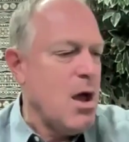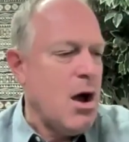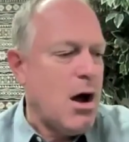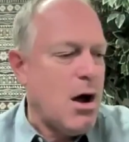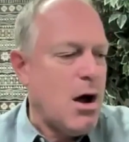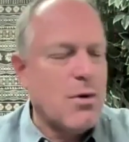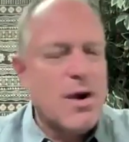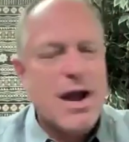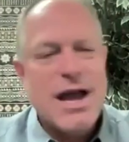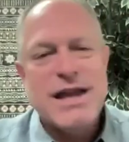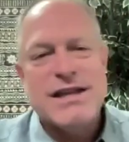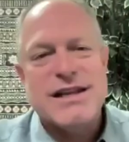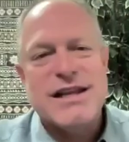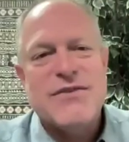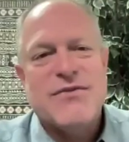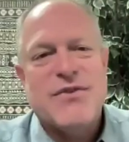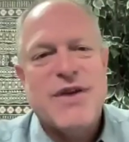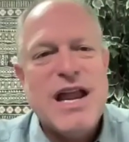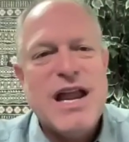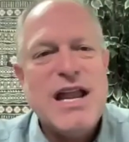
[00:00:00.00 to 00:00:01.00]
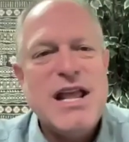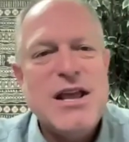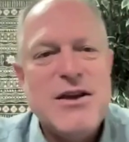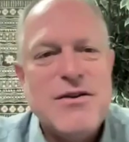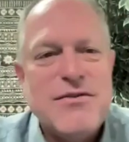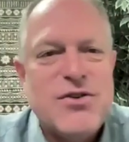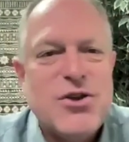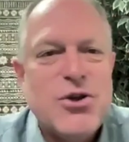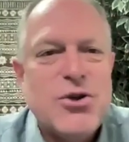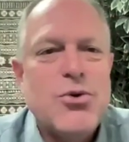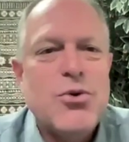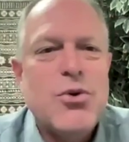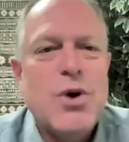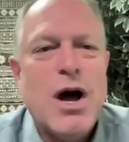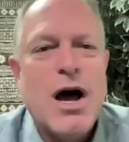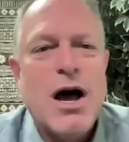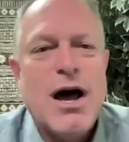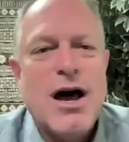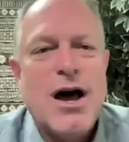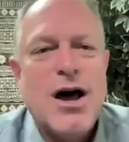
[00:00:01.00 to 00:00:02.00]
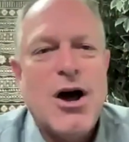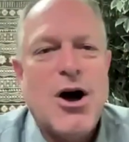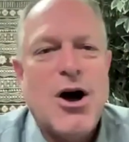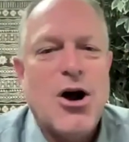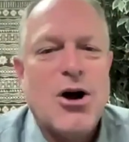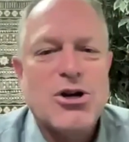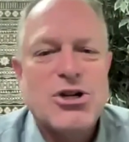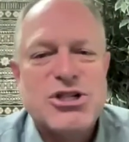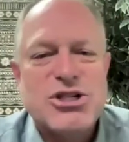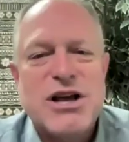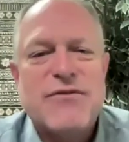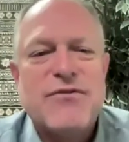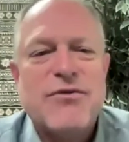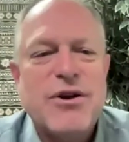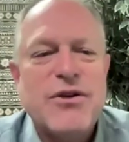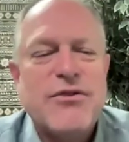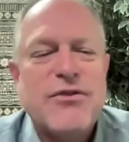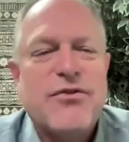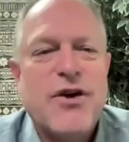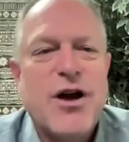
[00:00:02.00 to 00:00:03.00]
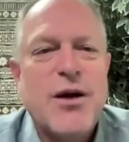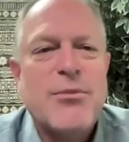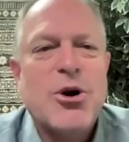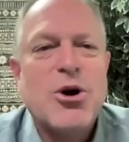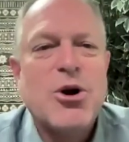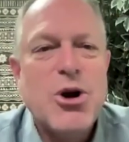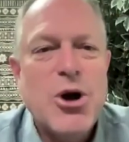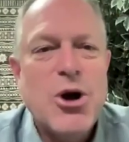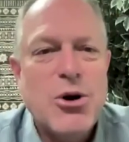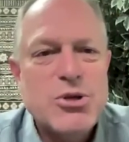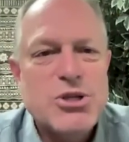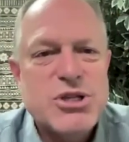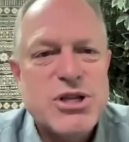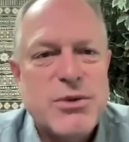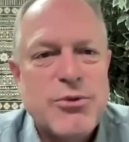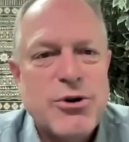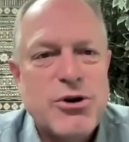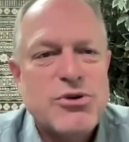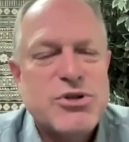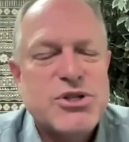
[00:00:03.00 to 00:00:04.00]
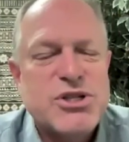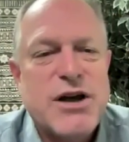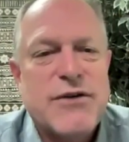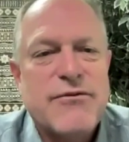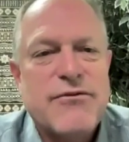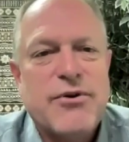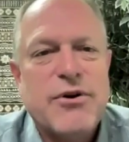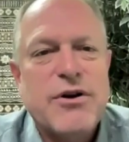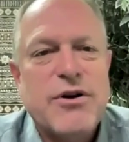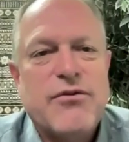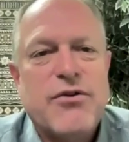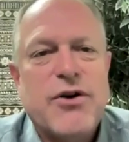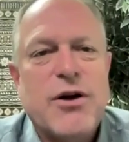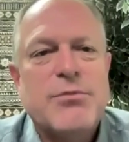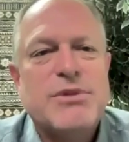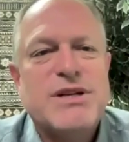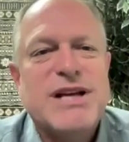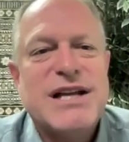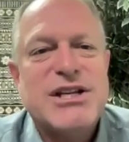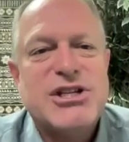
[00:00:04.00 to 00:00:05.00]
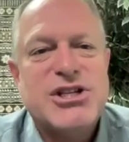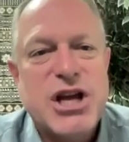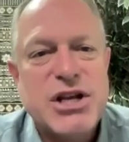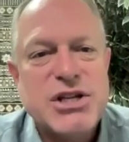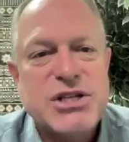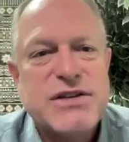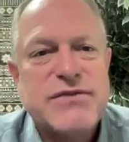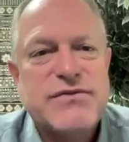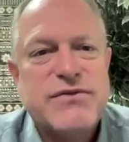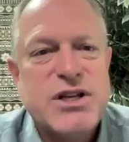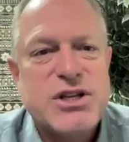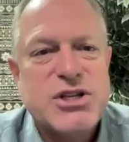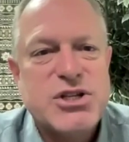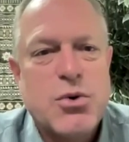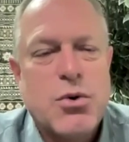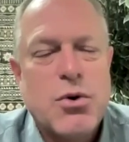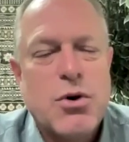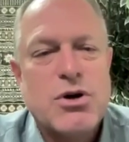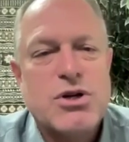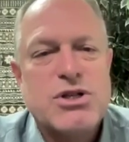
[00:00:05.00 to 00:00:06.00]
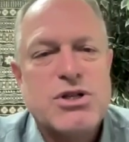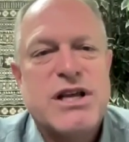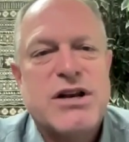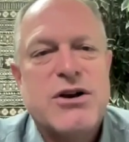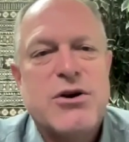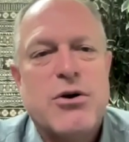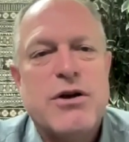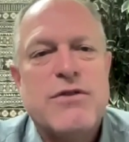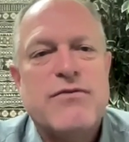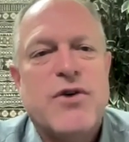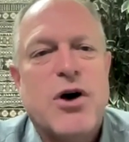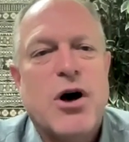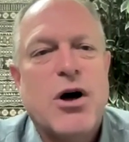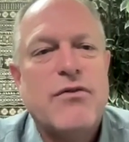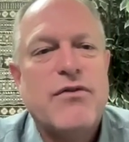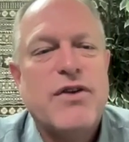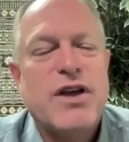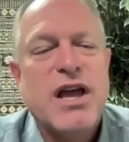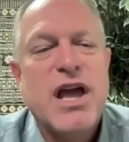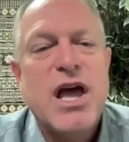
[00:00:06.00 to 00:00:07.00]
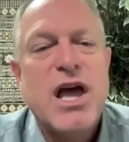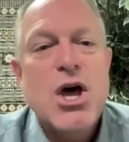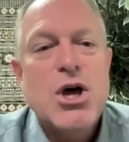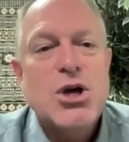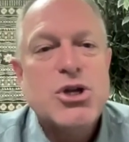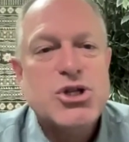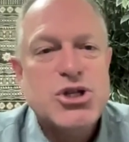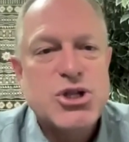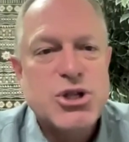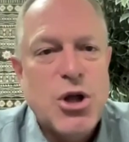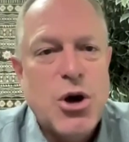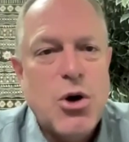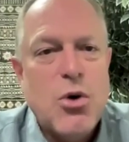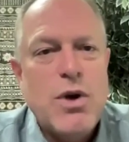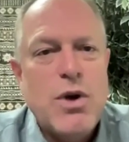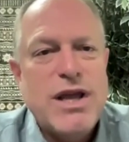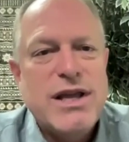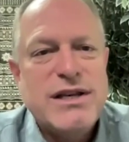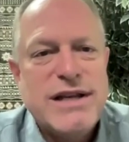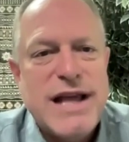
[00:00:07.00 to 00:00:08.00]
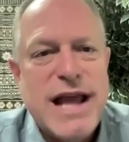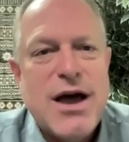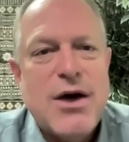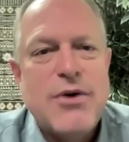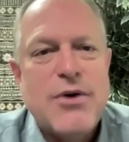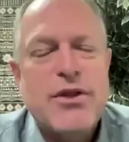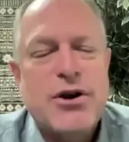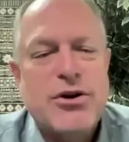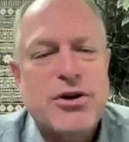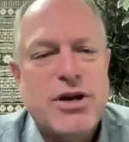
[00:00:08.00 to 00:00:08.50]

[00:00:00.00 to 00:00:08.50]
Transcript: All right. If any of you are suffering from or know someone who's suffering from digestive disorders that are involving slowing down their